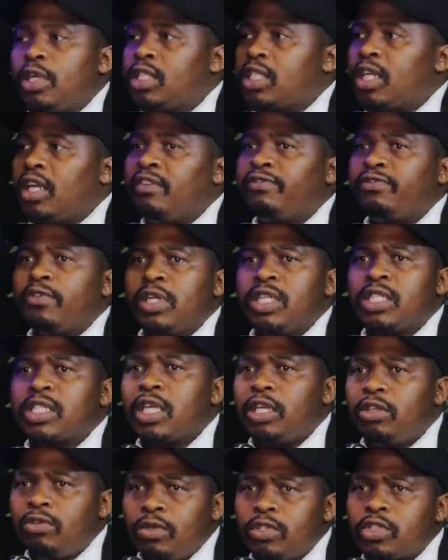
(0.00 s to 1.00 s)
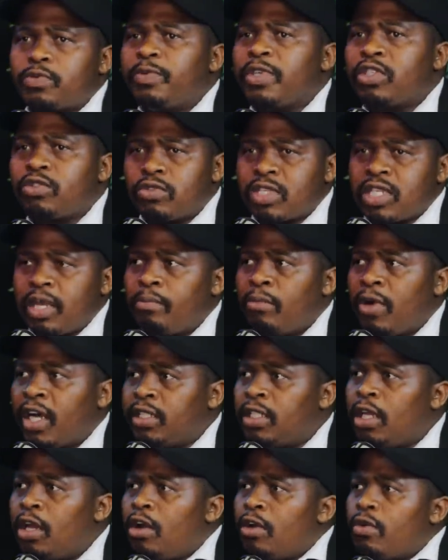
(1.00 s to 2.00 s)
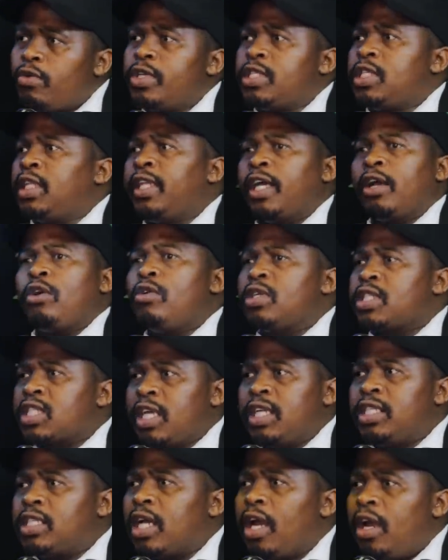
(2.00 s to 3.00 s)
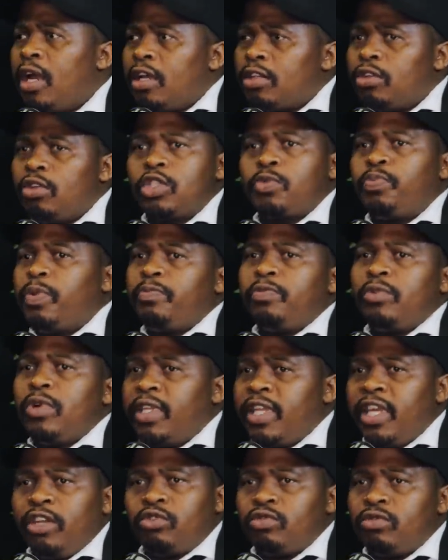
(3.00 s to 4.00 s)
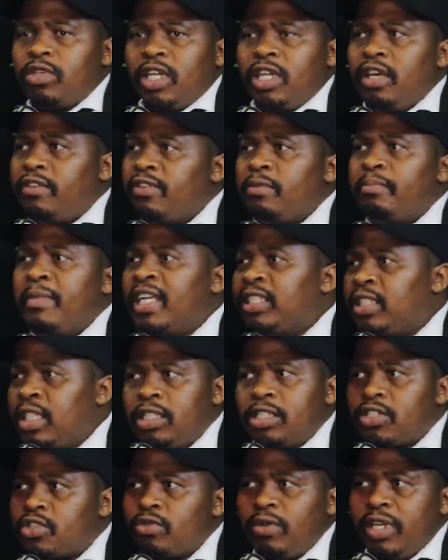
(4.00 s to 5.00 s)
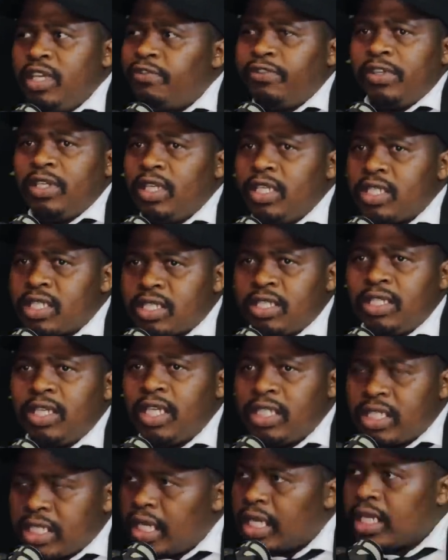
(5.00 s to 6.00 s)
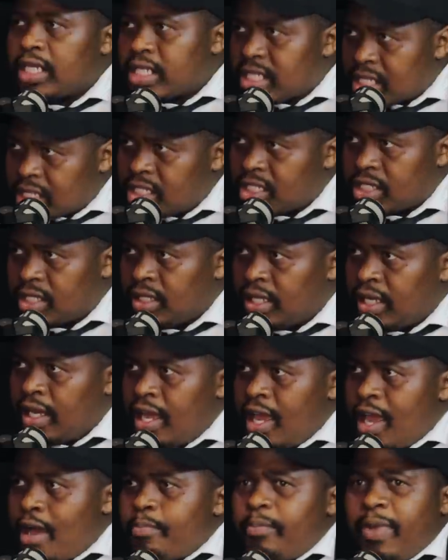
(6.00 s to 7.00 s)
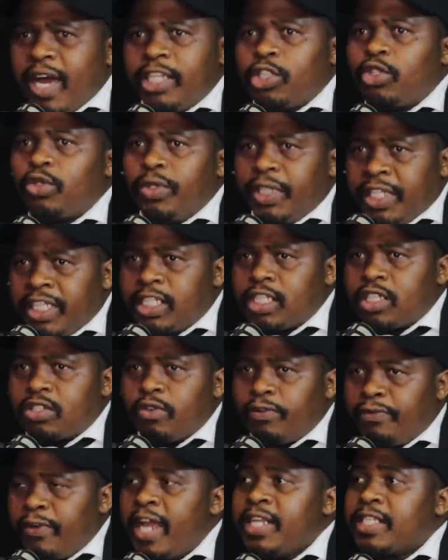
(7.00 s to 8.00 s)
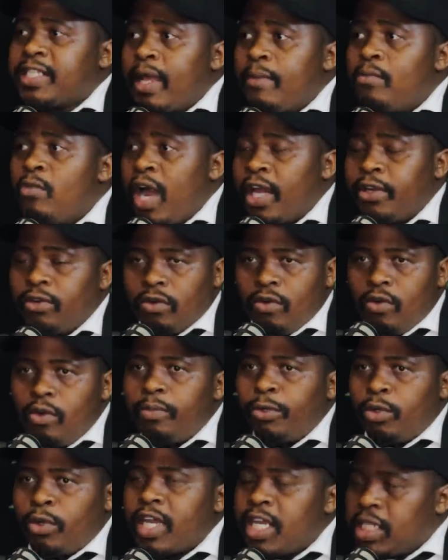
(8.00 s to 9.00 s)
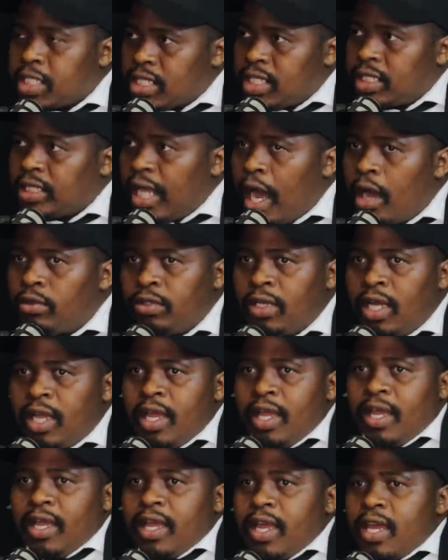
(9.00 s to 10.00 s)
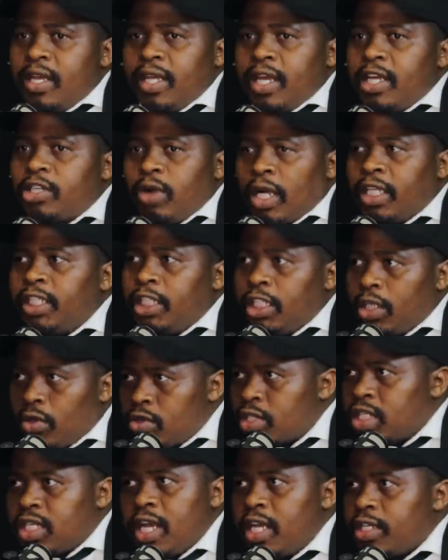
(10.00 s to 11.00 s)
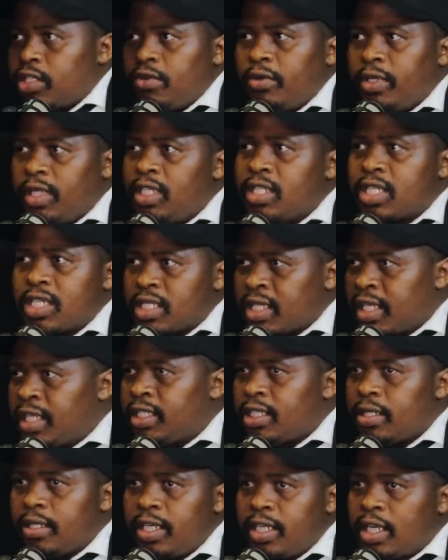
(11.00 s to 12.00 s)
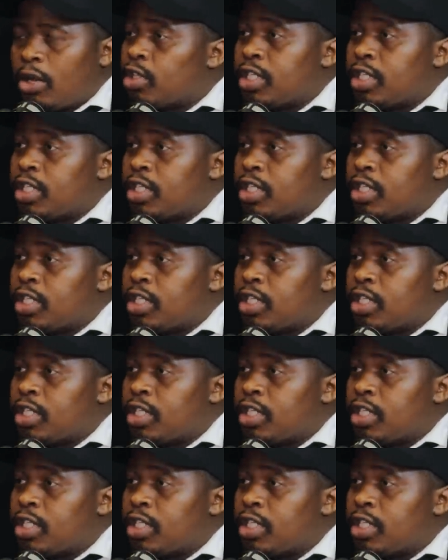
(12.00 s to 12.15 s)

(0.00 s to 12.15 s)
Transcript: you a telephone and say you will speak to someone who is in the call center. Those people, they do not have a mandate to even listen and take a decision. But you need to find someone whom you can sit down and actually negotiate your interest rate.